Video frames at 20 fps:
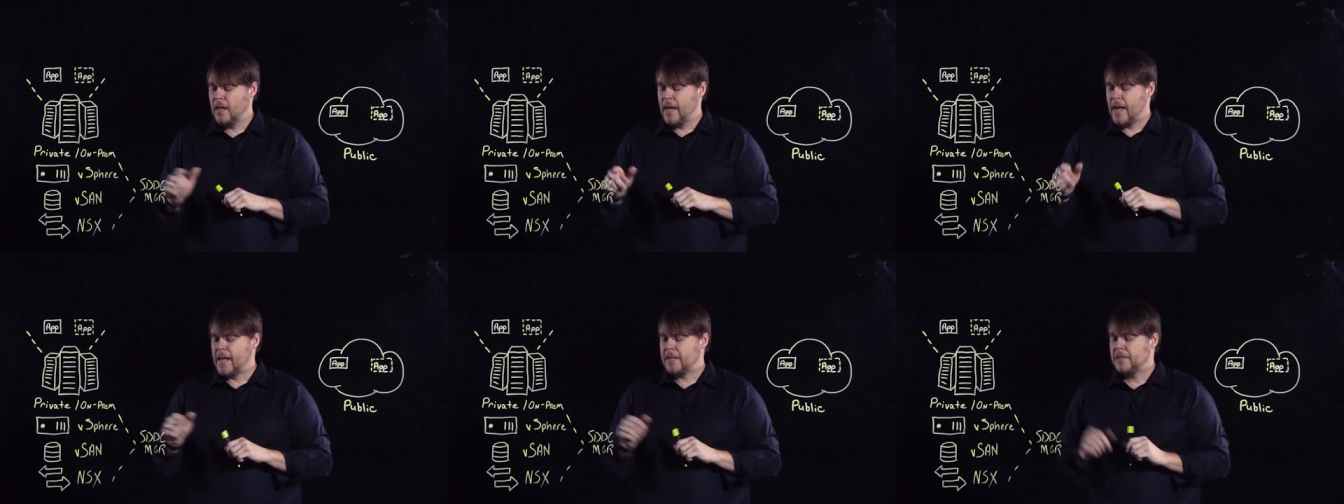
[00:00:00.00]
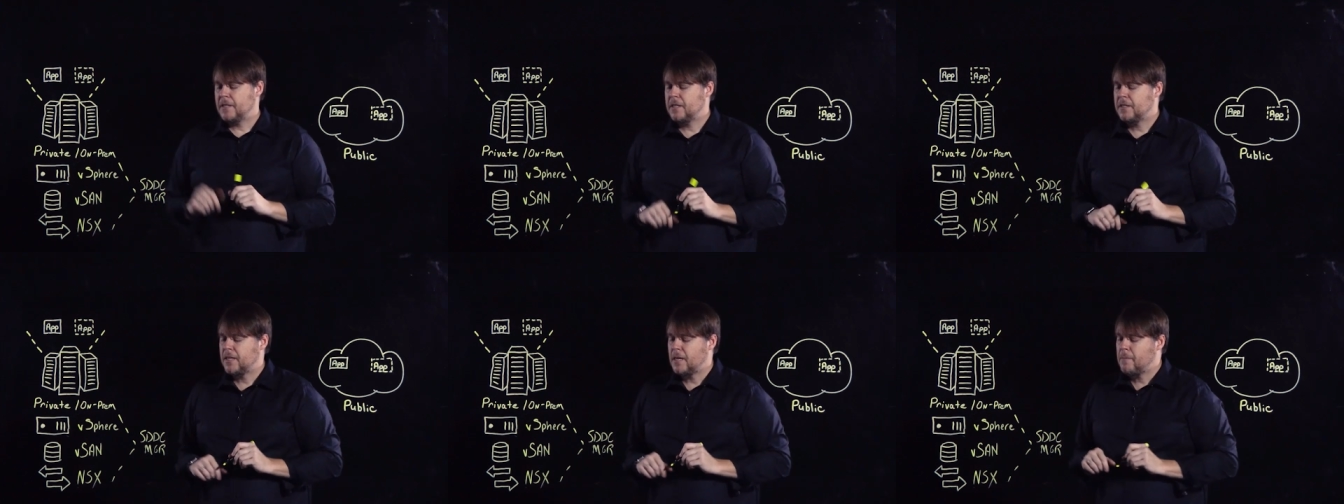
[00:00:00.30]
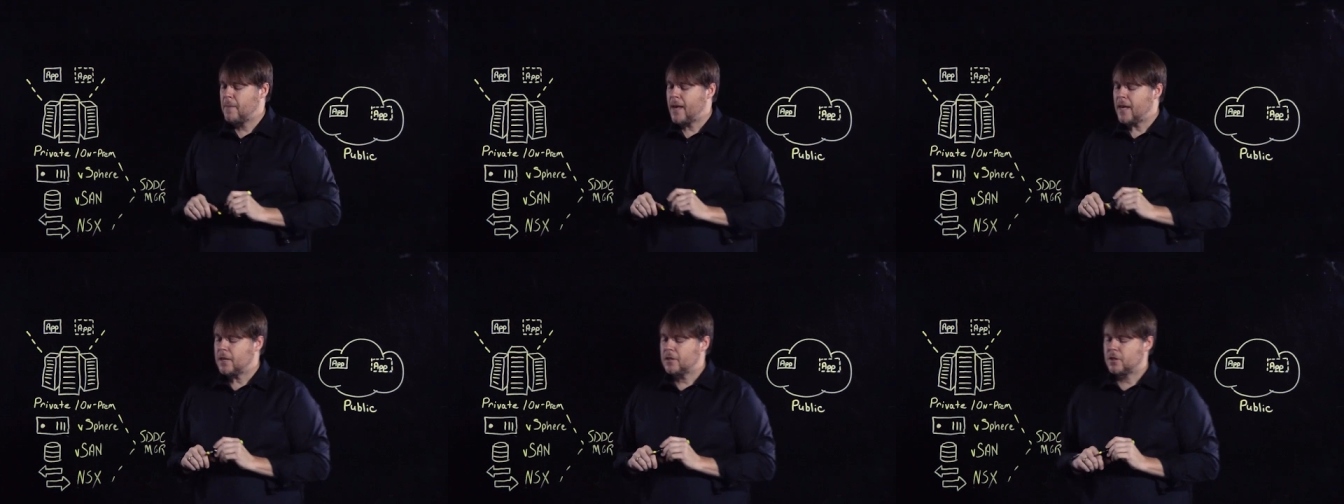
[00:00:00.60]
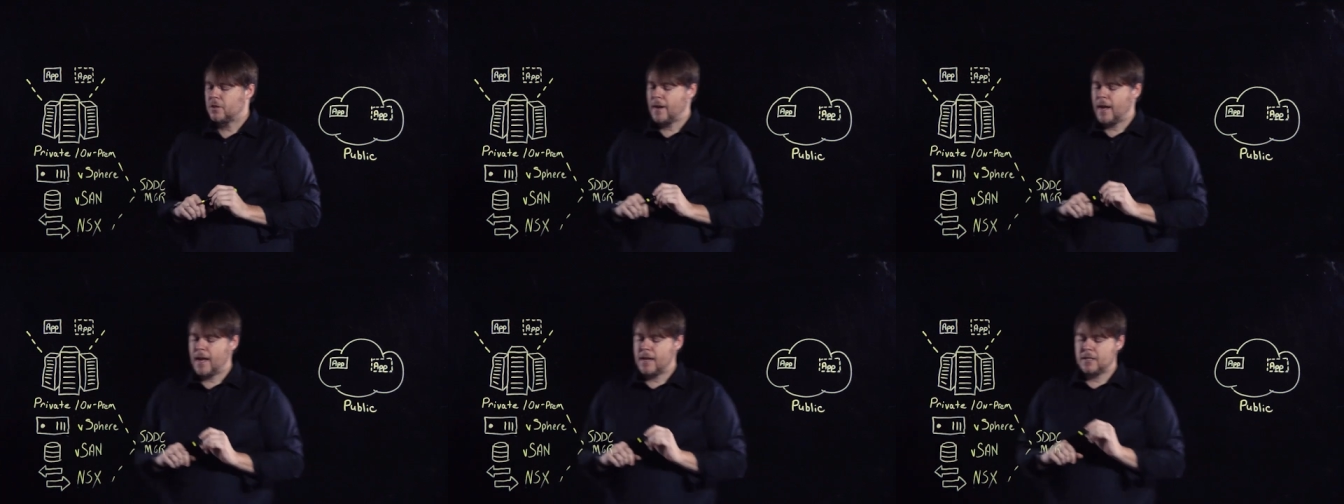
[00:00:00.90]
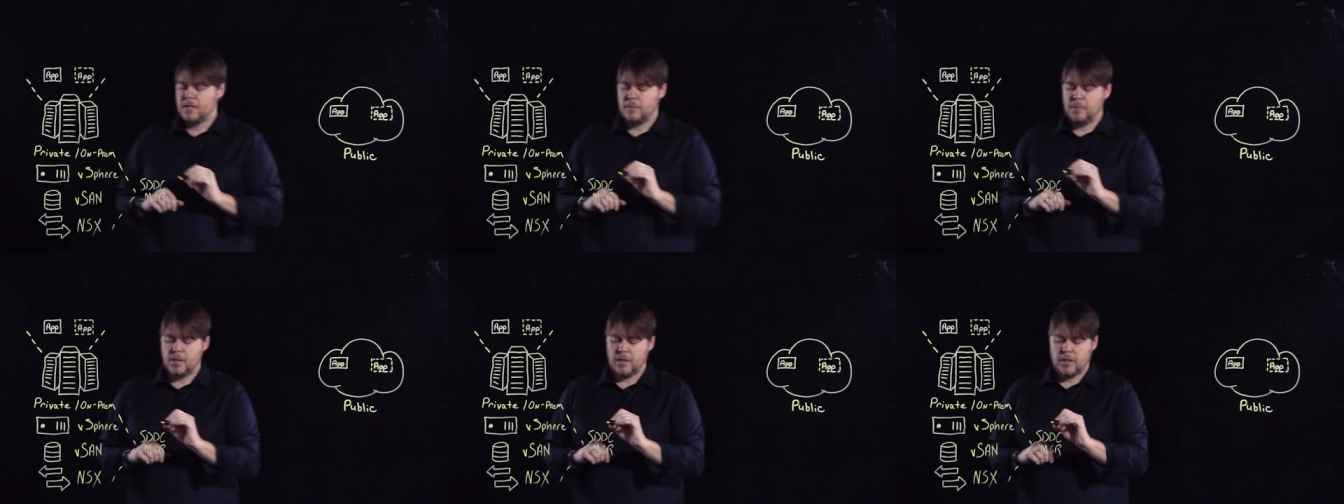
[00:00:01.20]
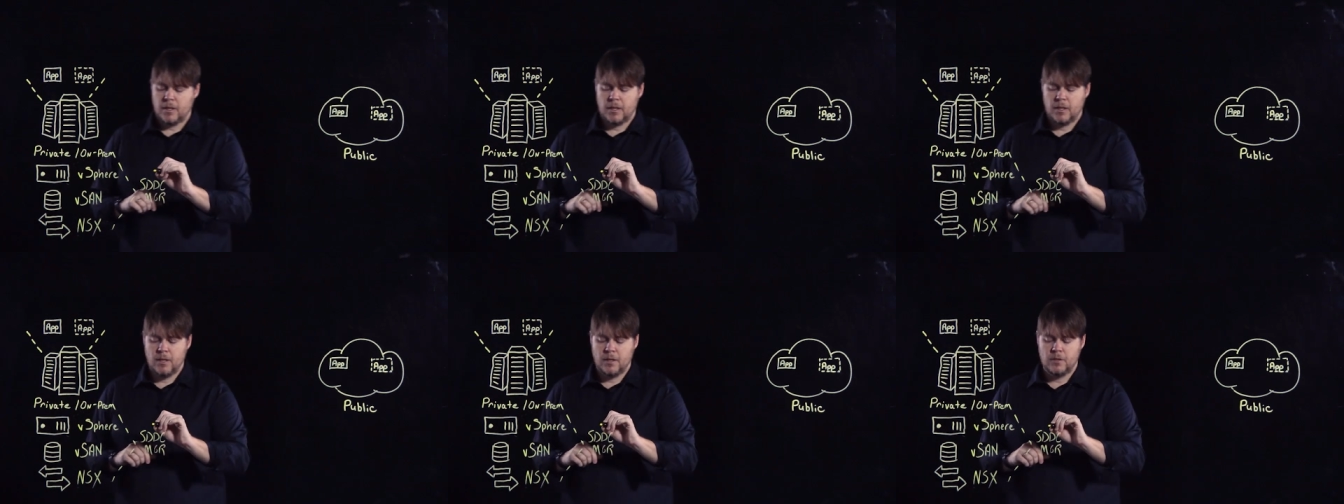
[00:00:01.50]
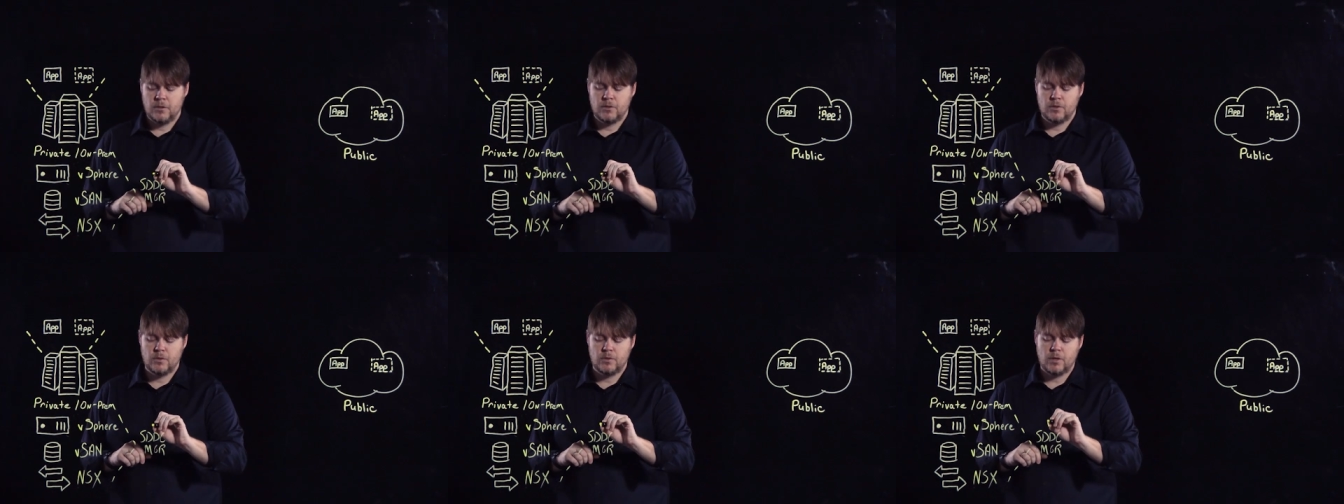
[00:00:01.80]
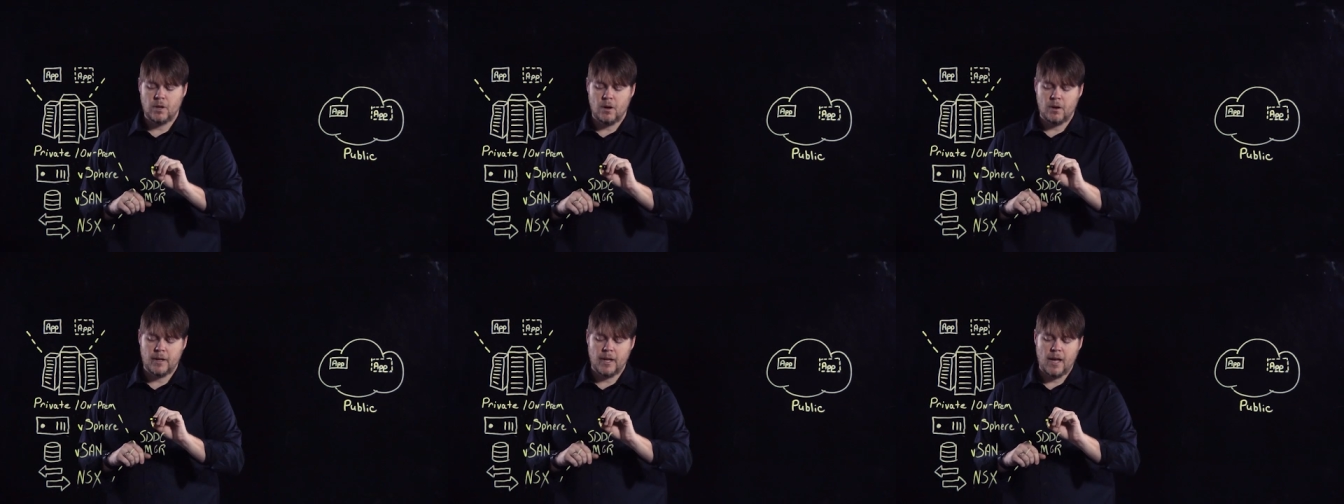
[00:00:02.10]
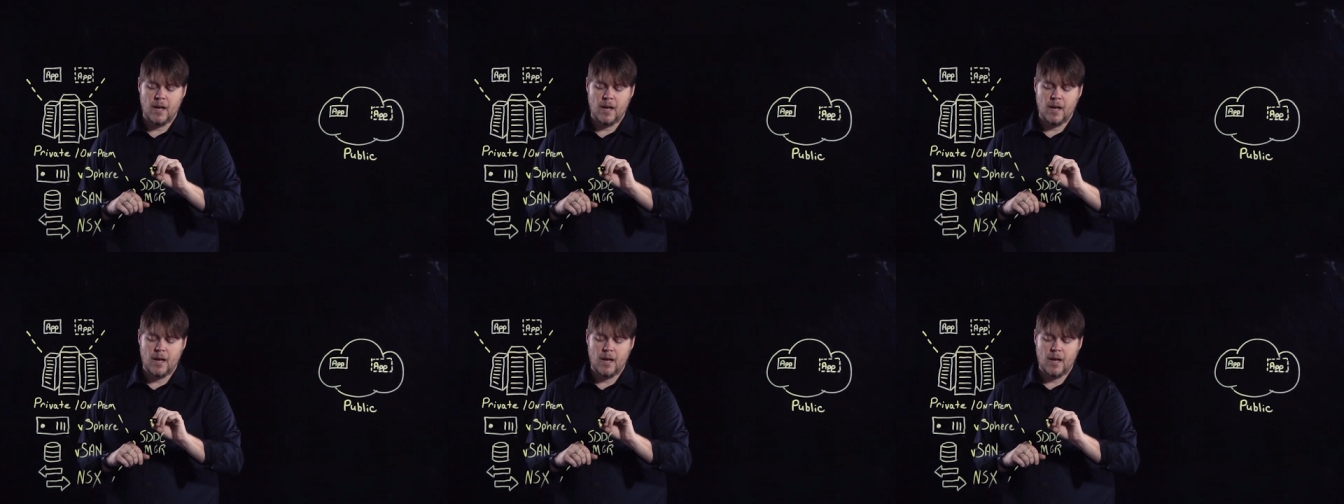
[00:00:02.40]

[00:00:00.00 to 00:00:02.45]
SDDC Manager has the ability to talk